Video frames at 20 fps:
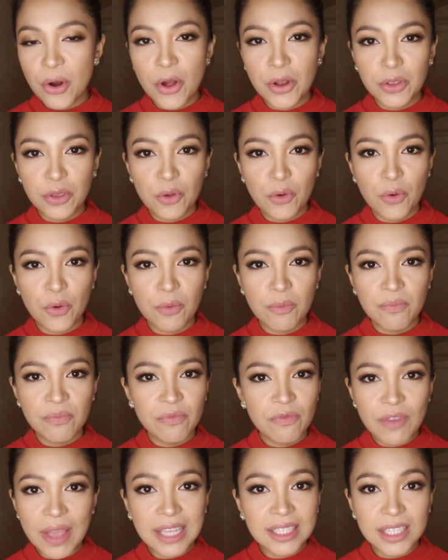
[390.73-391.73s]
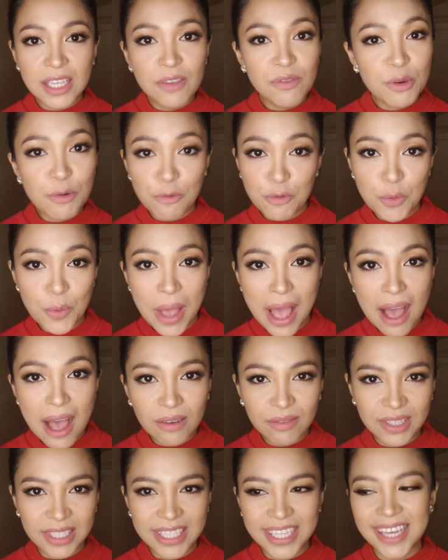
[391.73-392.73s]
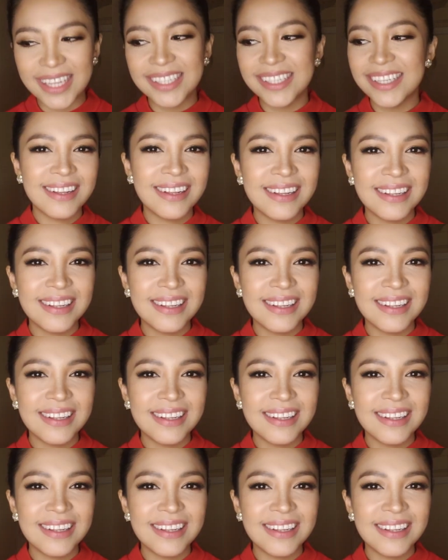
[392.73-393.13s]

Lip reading: on your face even if you haven't yet.